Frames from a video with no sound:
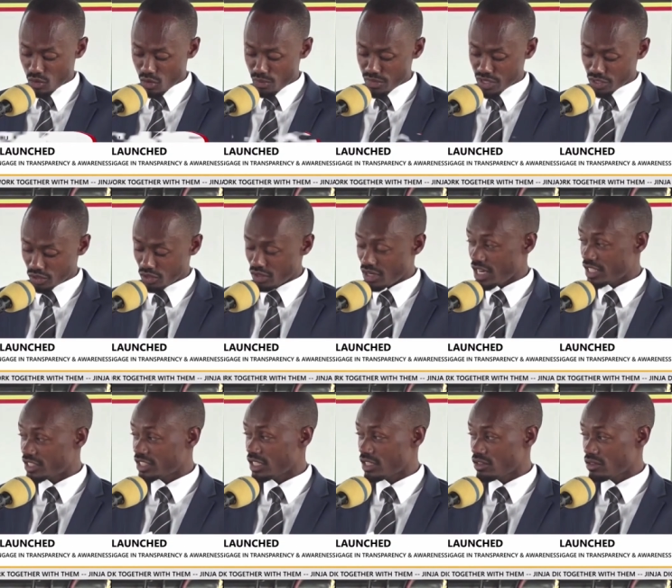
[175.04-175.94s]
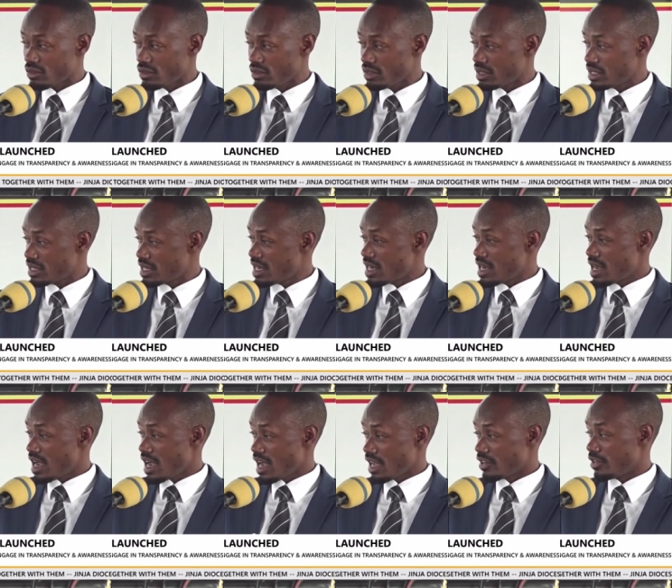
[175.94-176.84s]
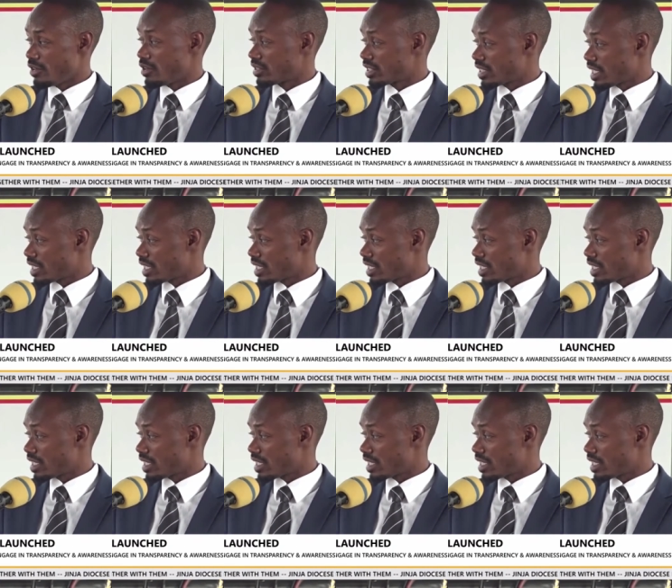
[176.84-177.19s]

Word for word: the Commissioner General, and your